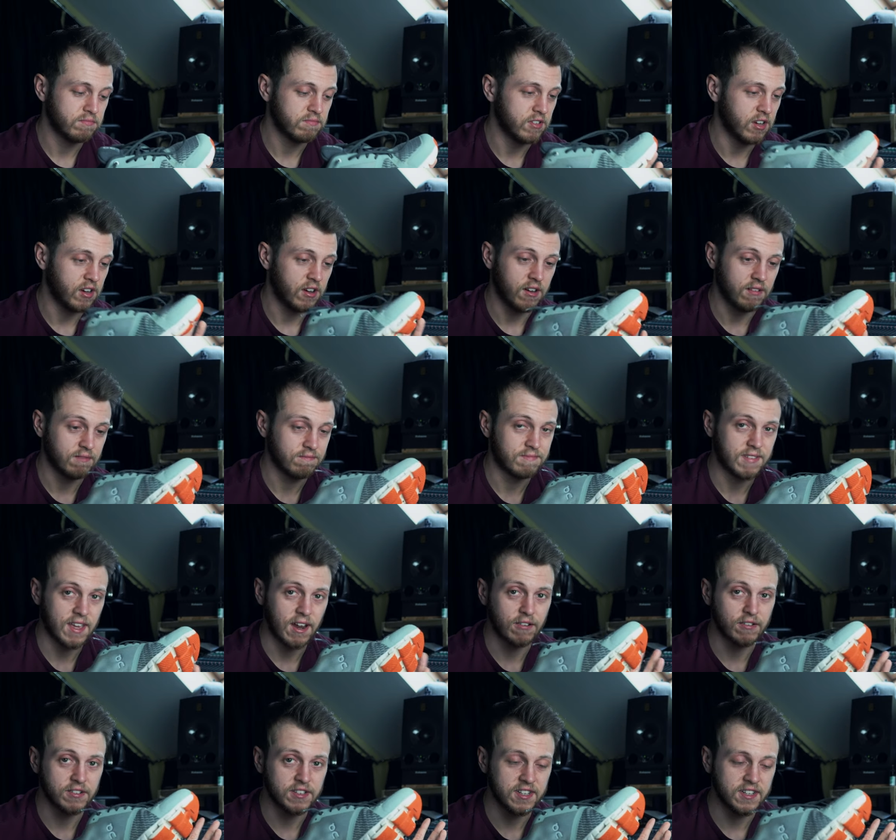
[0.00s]
uh,
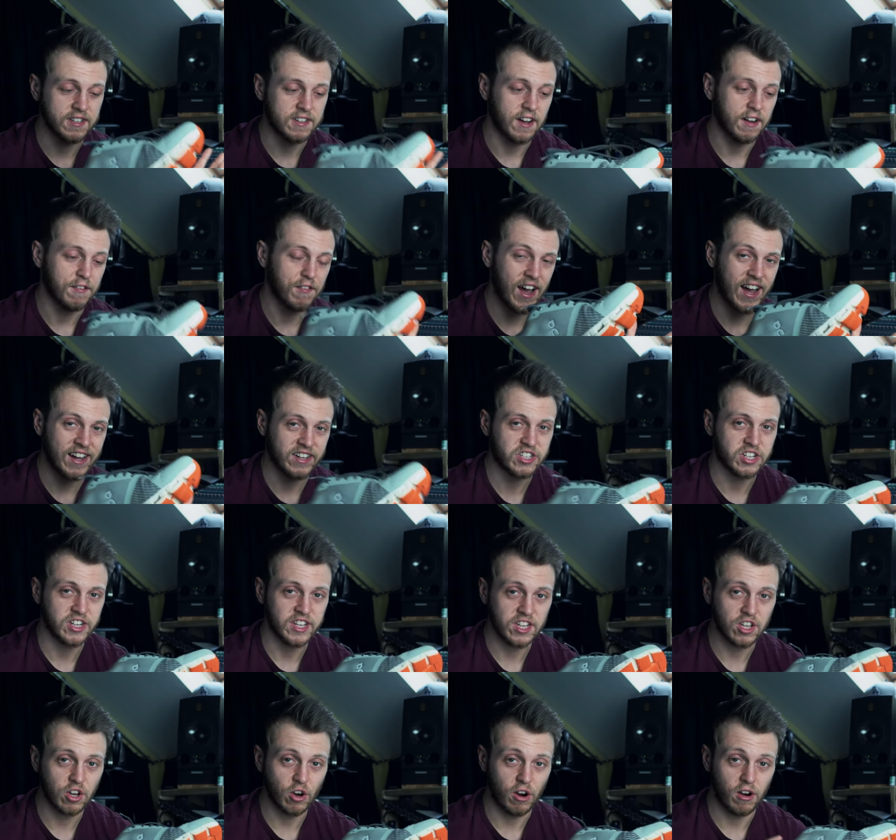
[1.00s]
guaranteed. I've actually
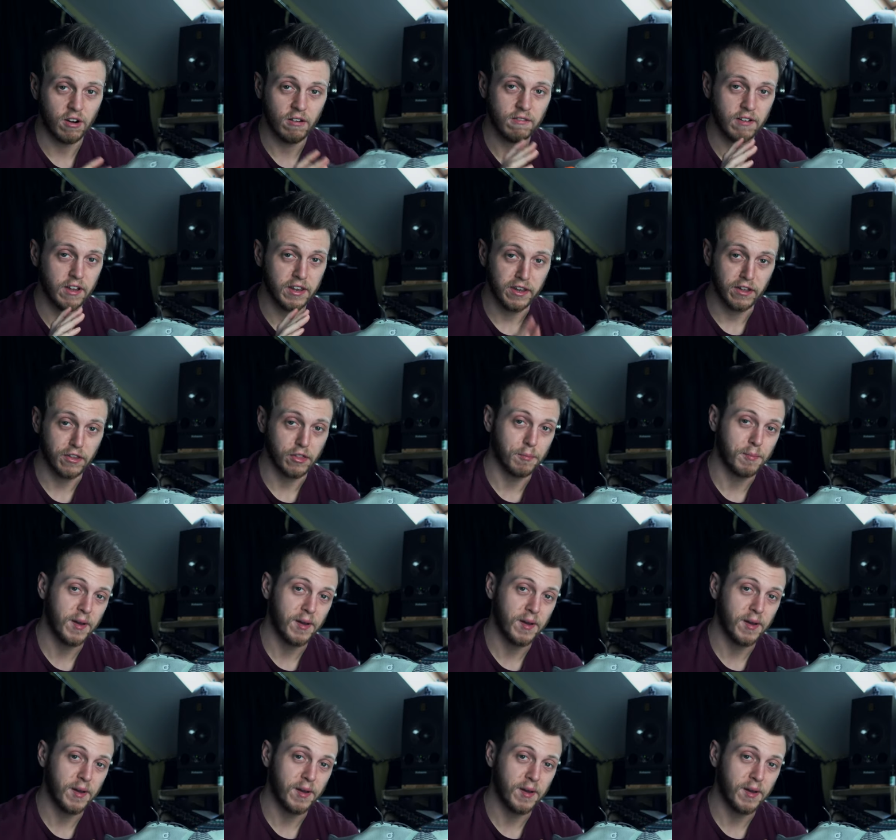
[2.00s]
got another